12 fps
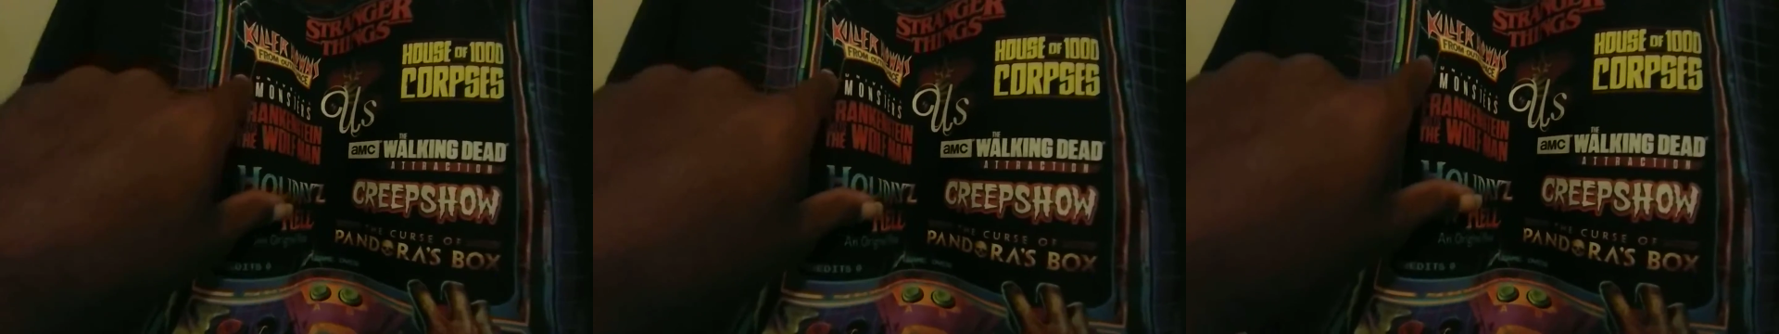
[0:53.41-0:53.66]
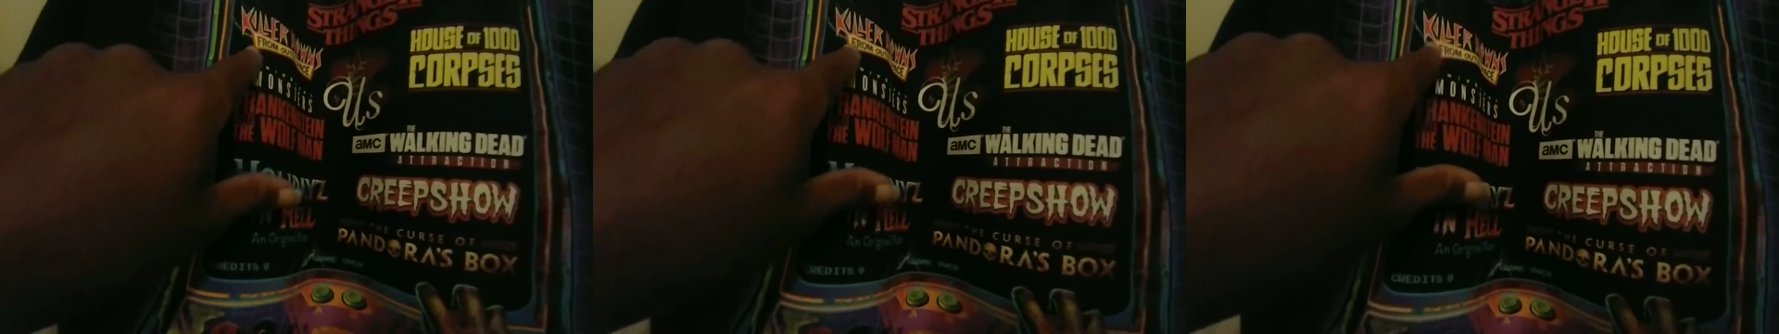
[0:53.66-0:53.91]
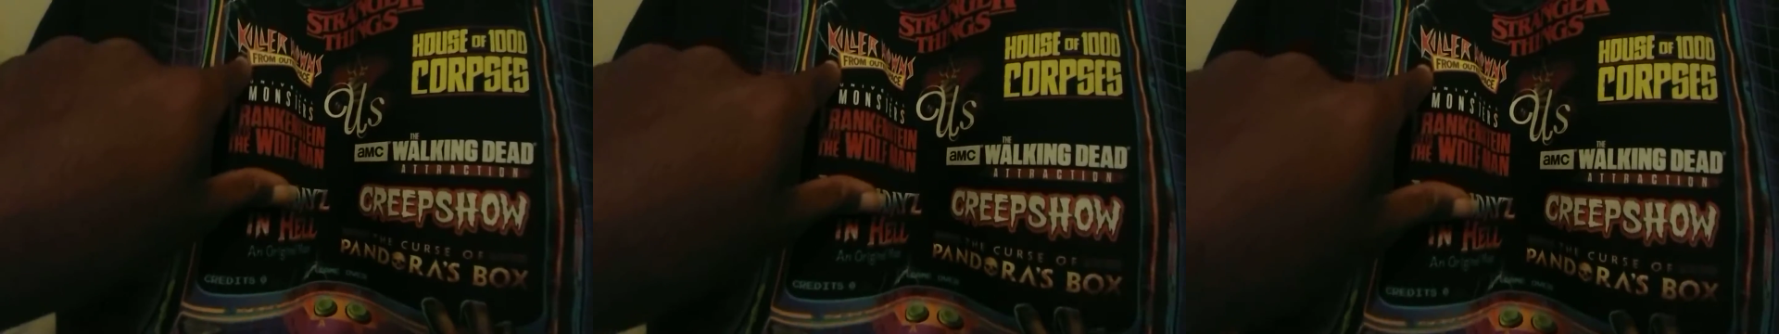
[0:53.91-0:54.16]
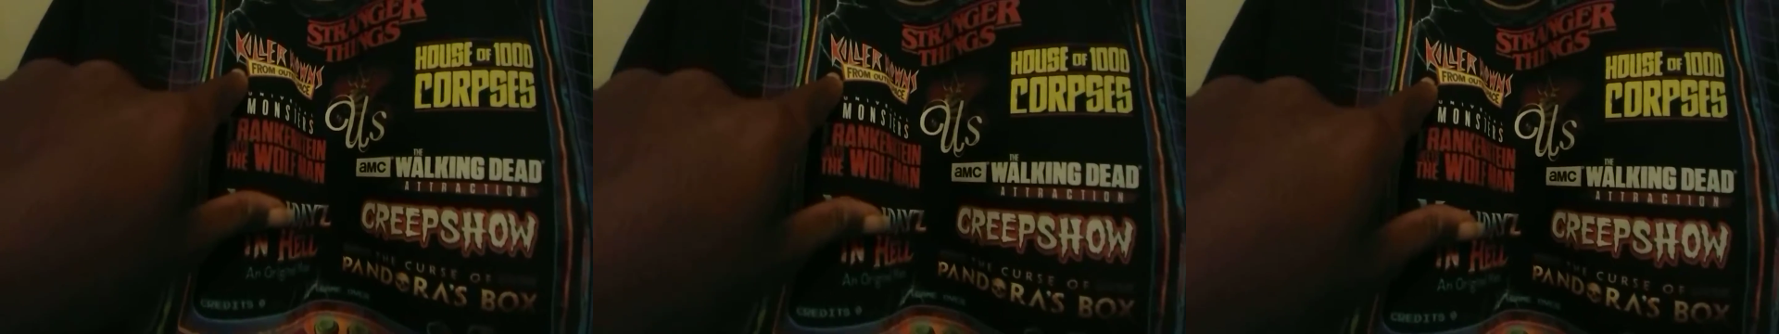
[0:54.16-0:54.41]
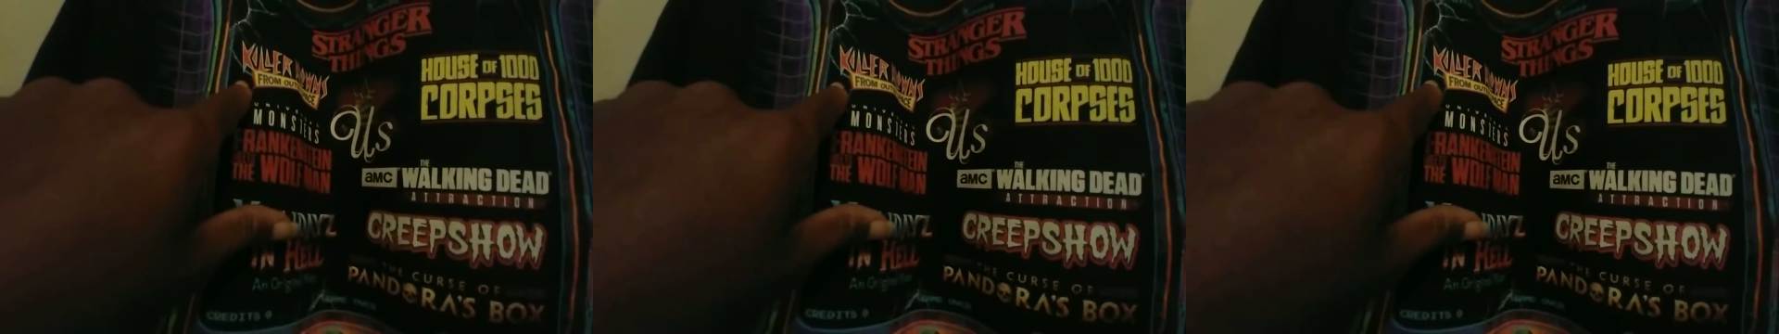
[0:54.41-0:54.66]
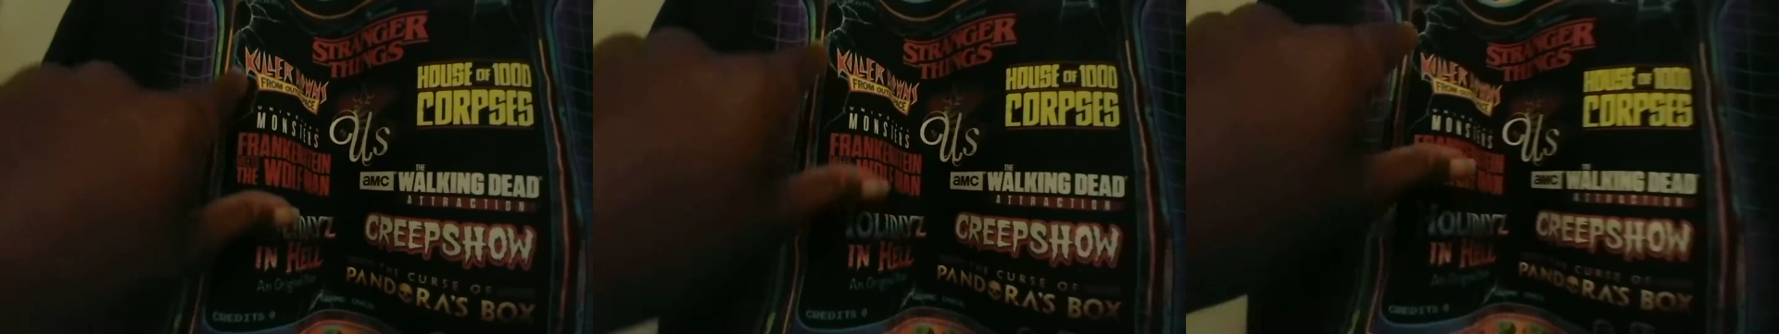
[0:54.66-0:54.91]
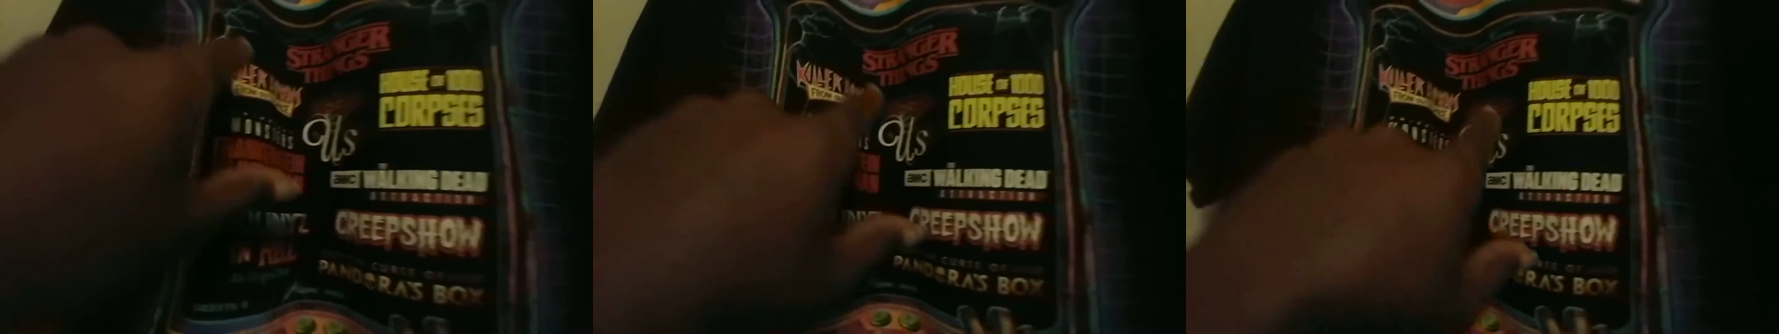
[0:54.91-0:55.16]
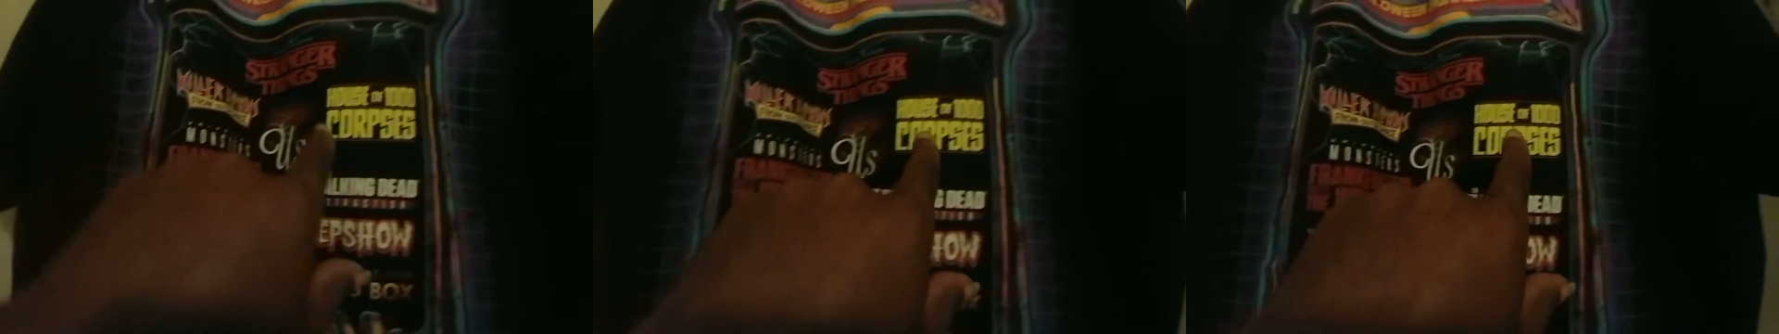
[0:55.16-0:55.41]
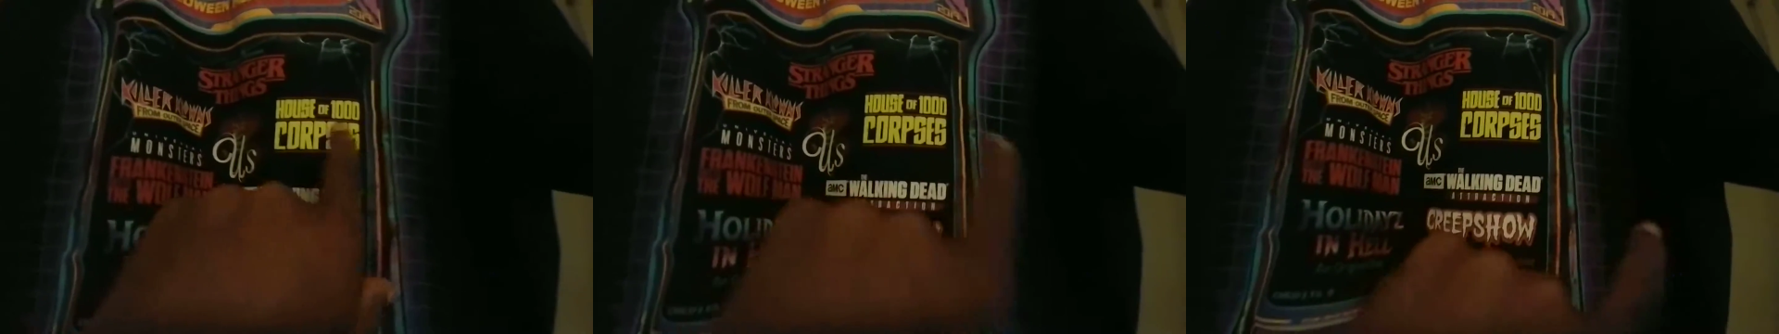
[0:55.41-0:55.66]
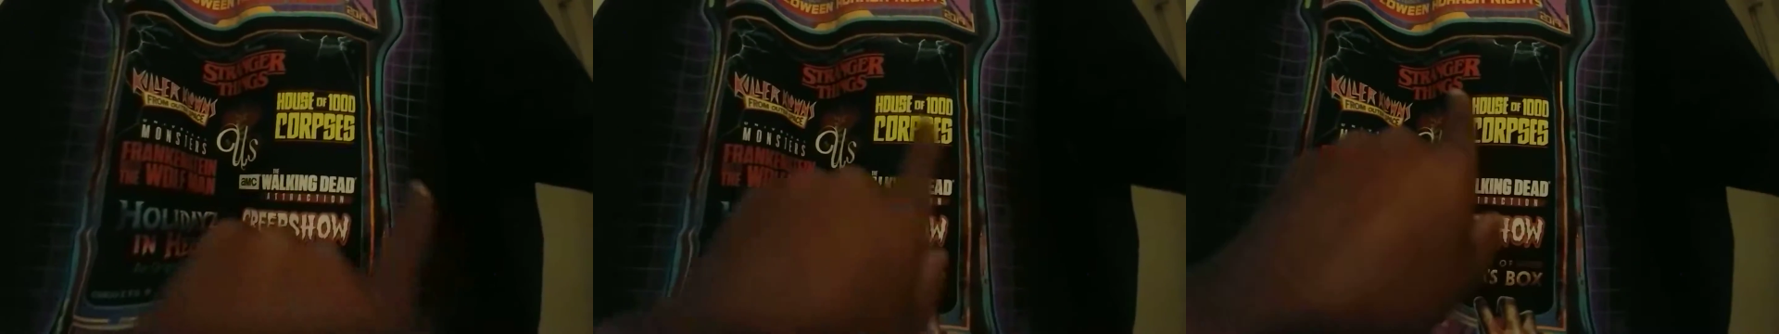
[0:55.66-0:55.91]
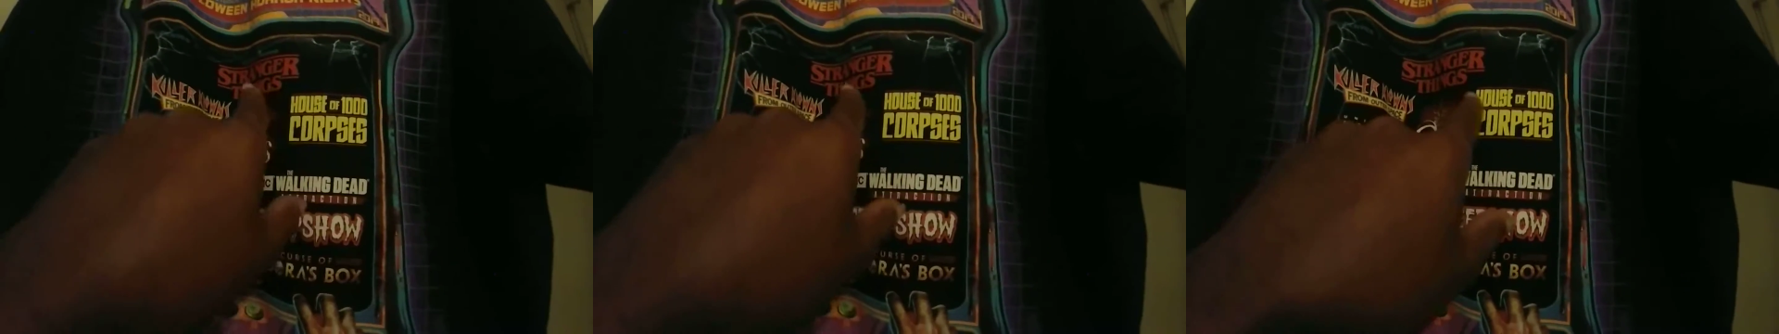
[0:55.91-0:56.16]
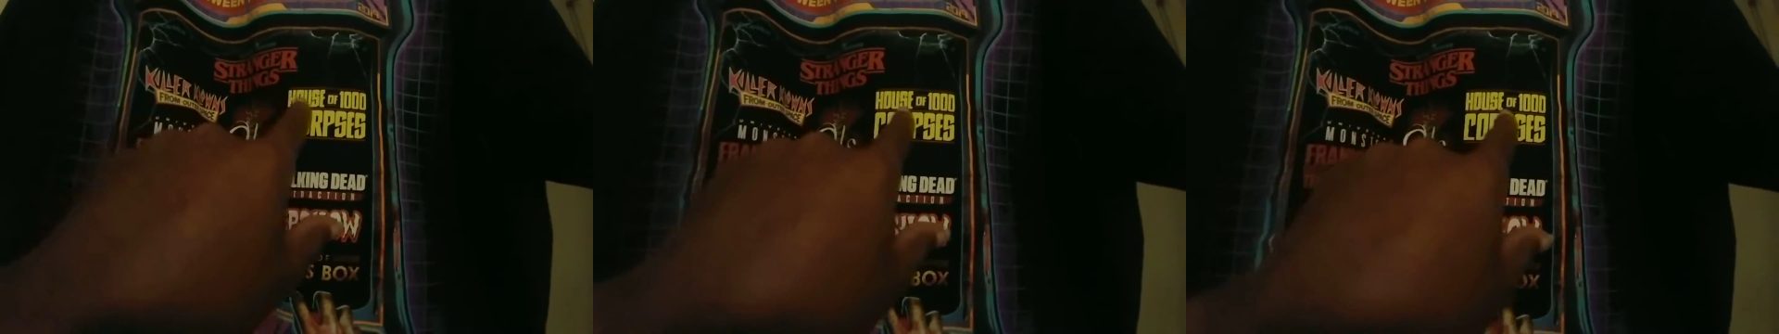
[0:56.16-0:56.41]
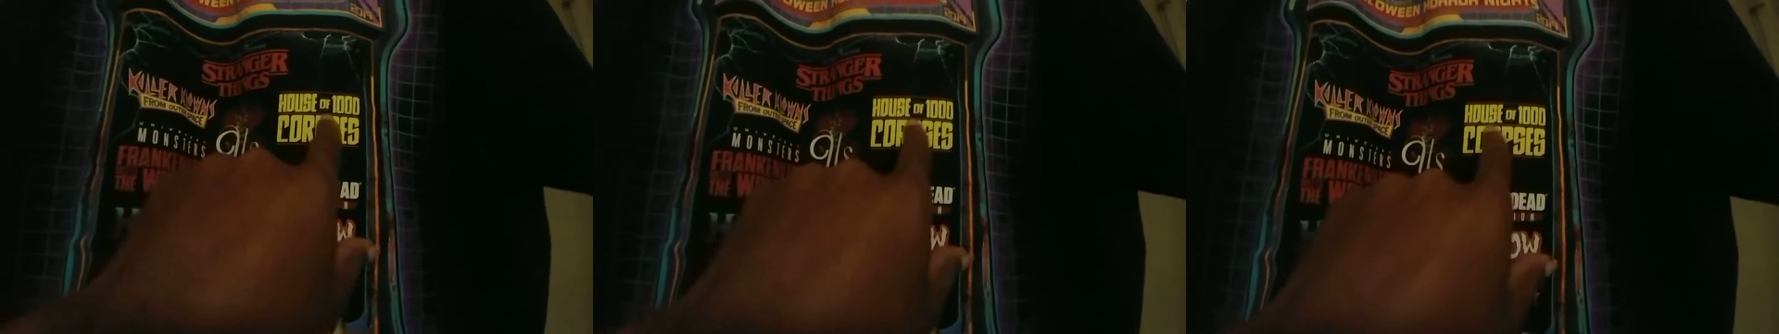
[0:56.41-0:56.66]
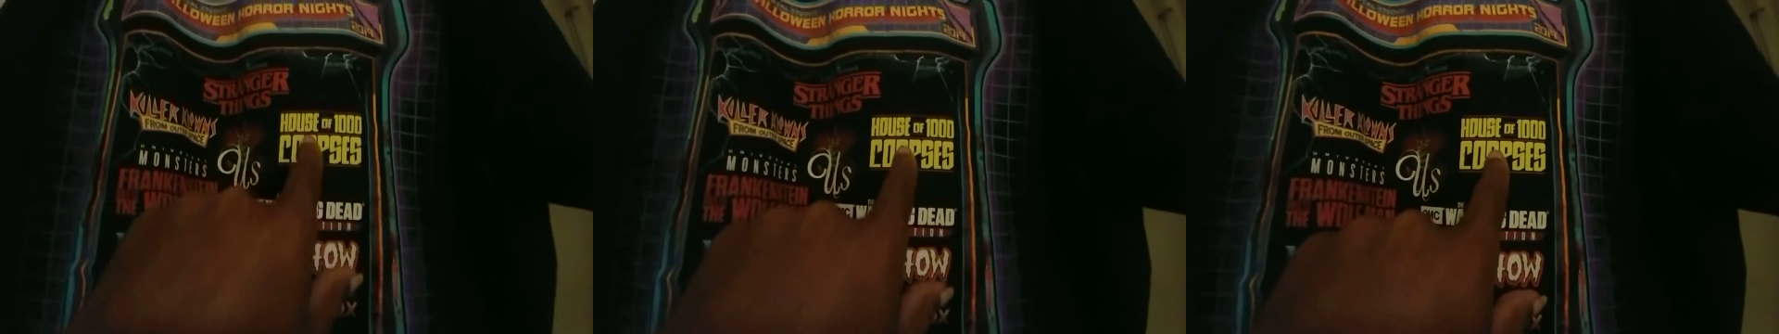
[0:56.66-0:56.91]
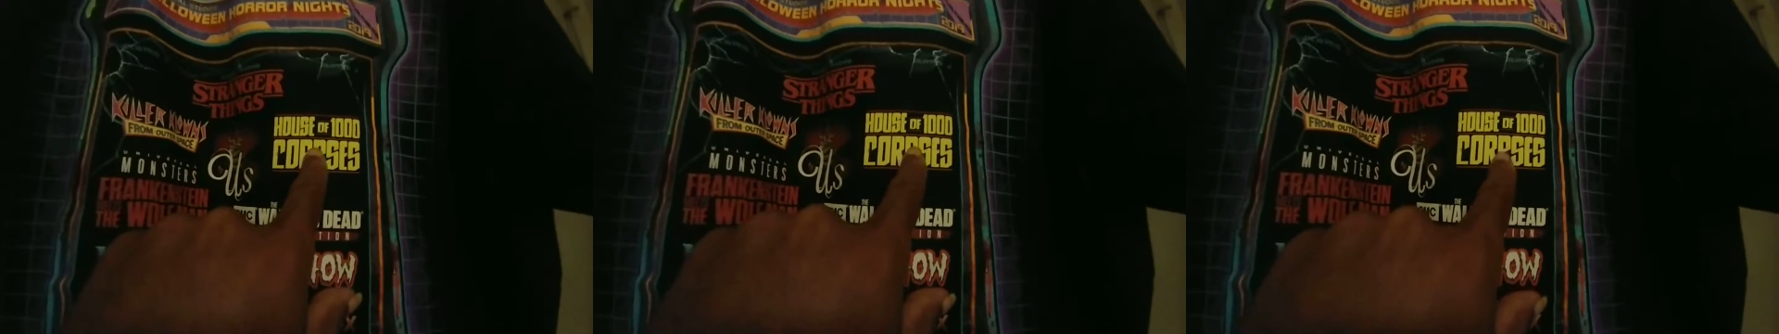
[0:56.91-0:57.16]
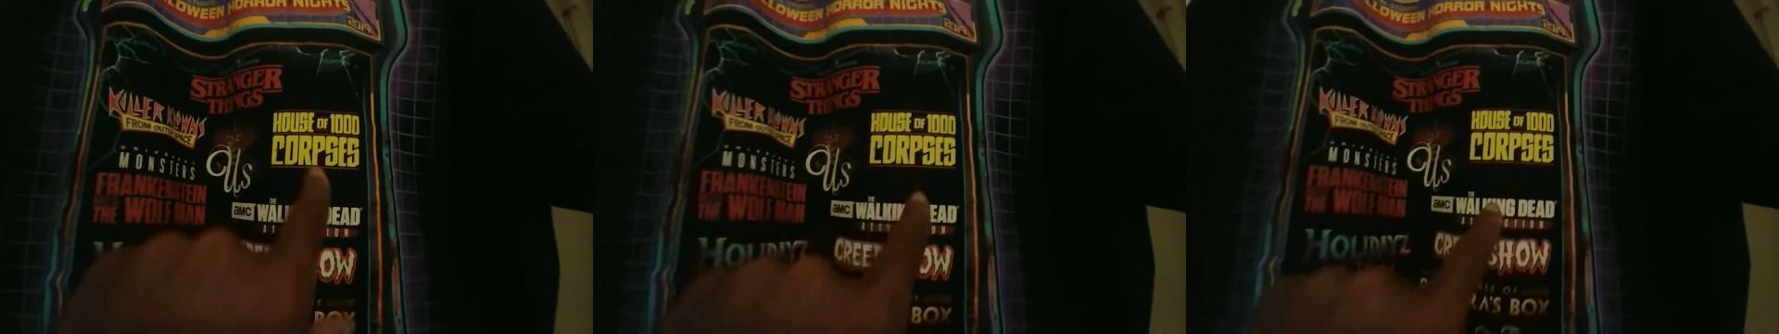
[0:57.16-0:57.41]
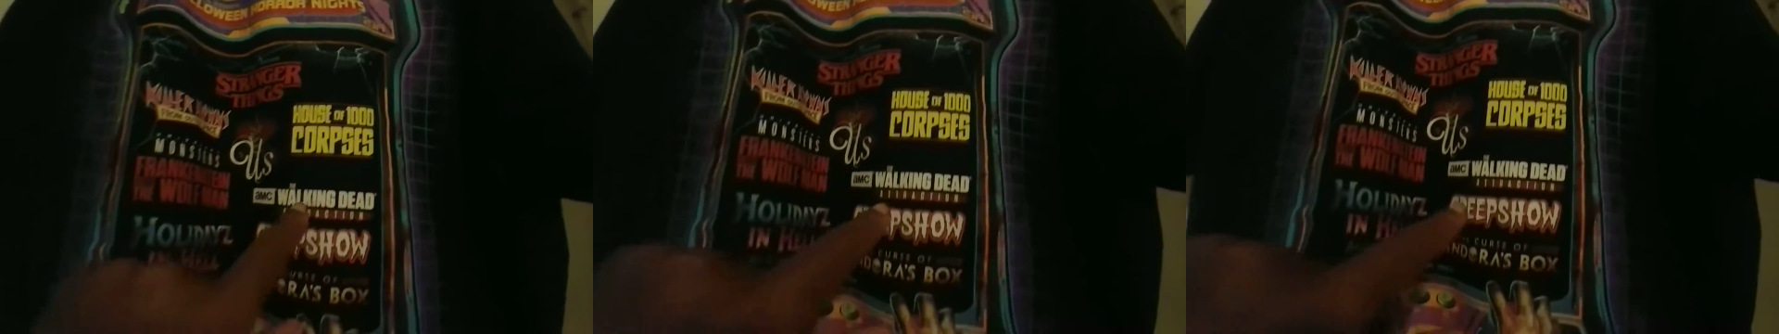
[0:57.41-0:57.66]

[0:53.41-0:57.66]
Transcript: No face is visible, so there are no lips to read.